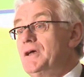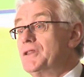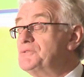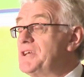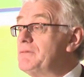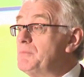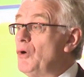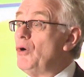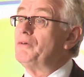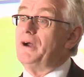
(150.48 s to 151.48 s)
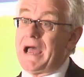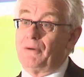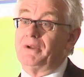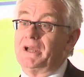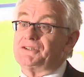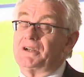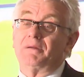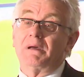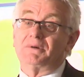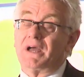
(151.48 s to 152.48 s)
There was even more outrage, and I
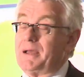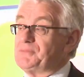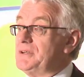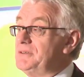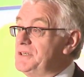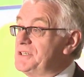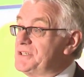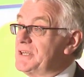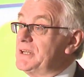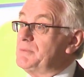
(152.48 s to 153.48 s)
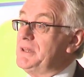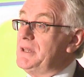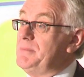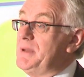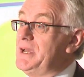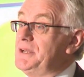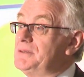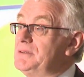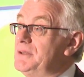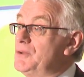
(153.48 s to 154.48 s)
remember it absolutely distinctly, when they
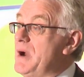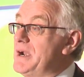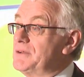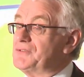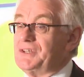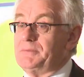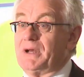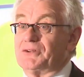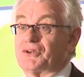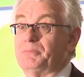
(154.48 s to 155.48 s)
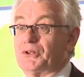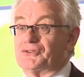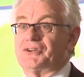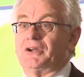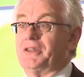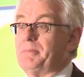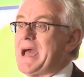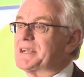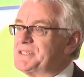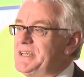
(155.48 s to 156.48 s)
made the wearing of seatbelts compulsory on the
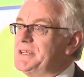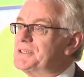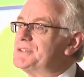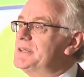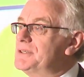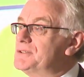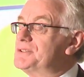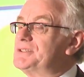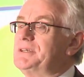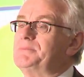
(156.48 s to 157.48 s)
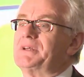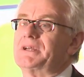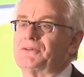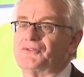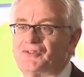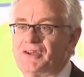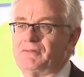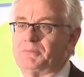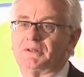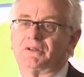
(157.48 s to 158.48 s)
back seats. It just seemed
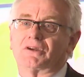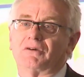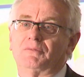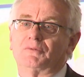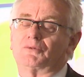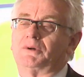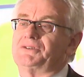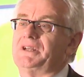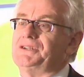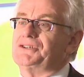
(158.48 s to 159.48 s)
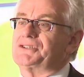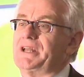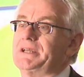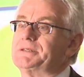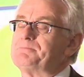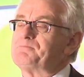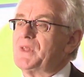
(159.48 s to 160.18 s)
inconceivable that the government would want to legislate.